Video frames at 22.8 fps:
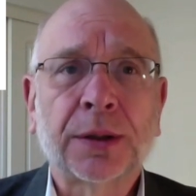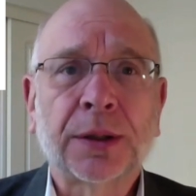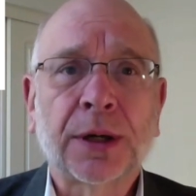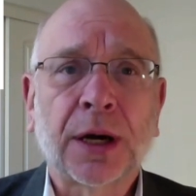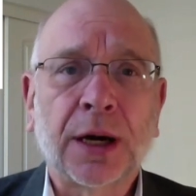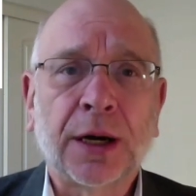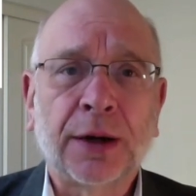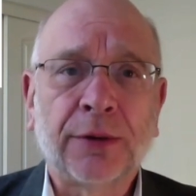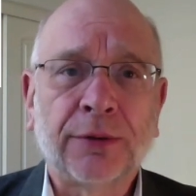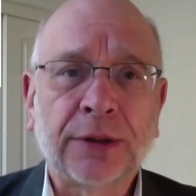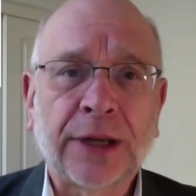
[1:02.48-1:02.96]

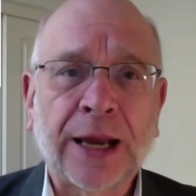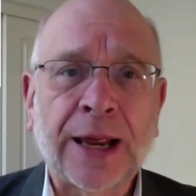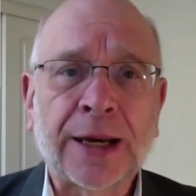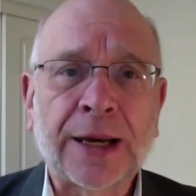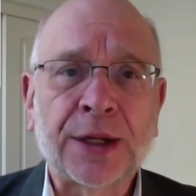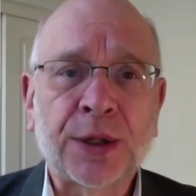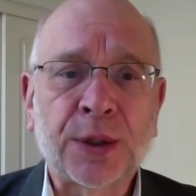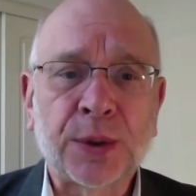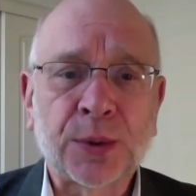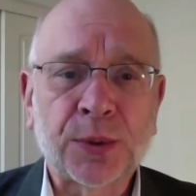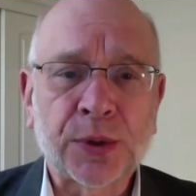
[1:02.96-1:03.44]
of
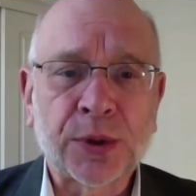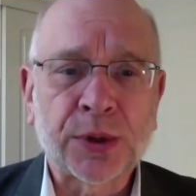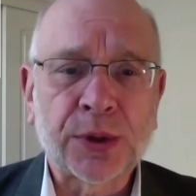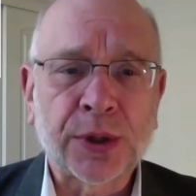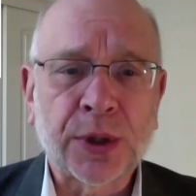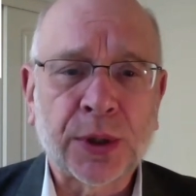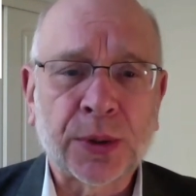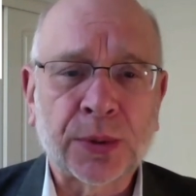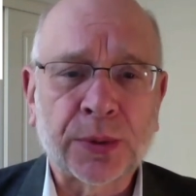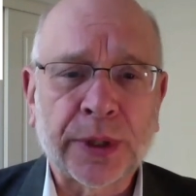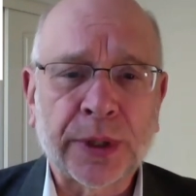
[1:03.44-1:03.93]
land use
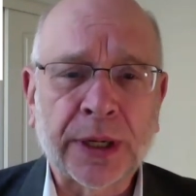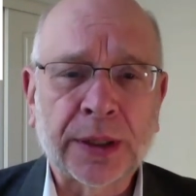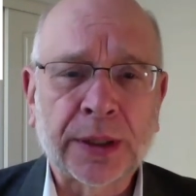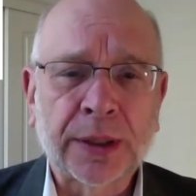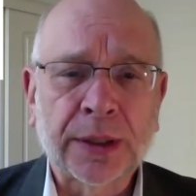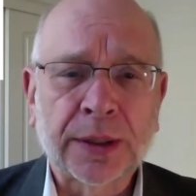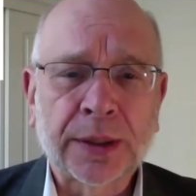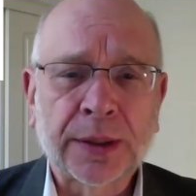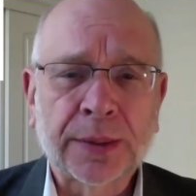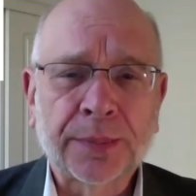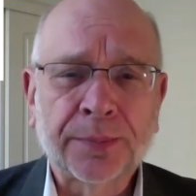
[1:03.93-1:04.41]

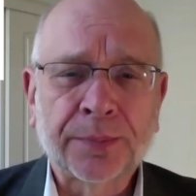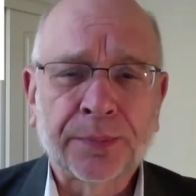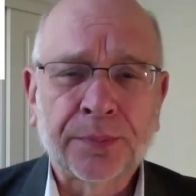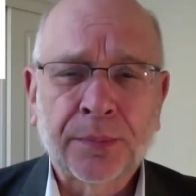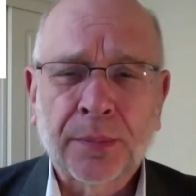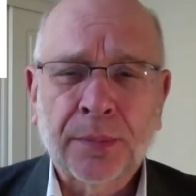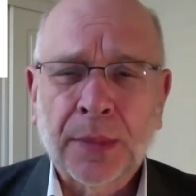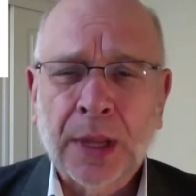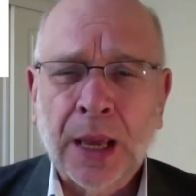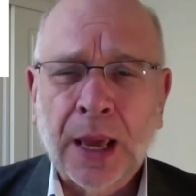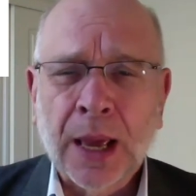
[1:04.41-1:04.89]
zoning
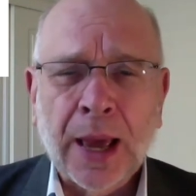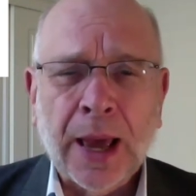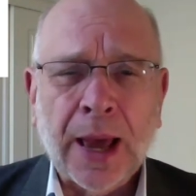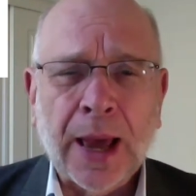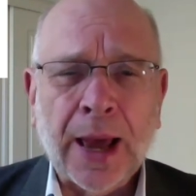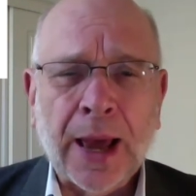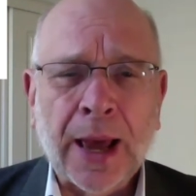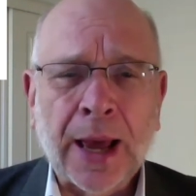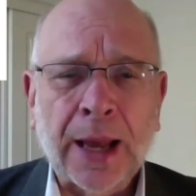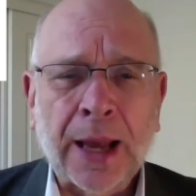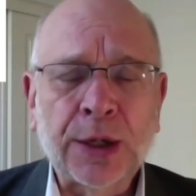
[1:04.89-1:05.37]

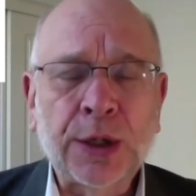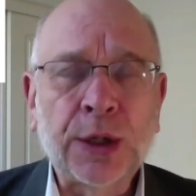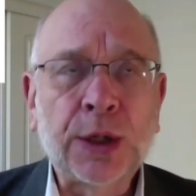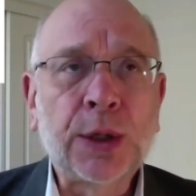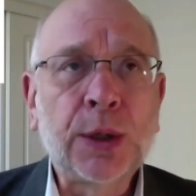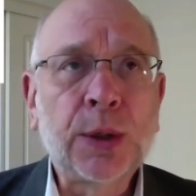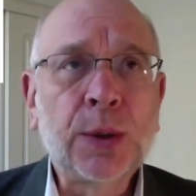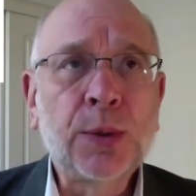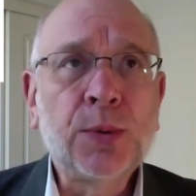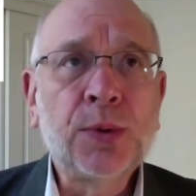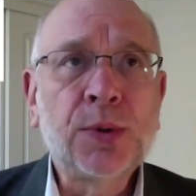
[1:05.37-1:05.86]
and
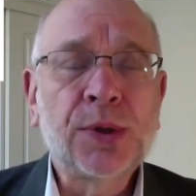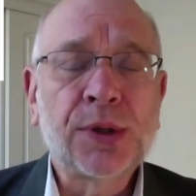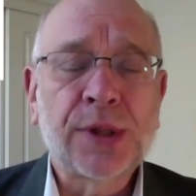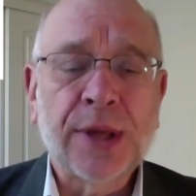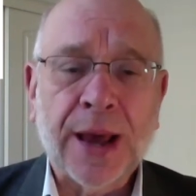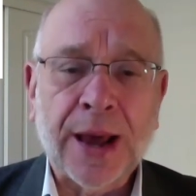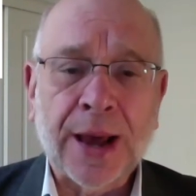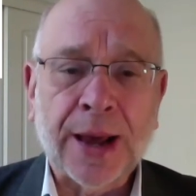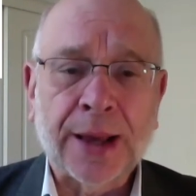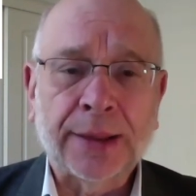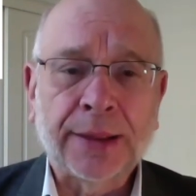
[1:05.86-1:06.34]
use
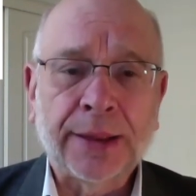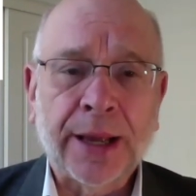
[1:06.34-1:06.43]
that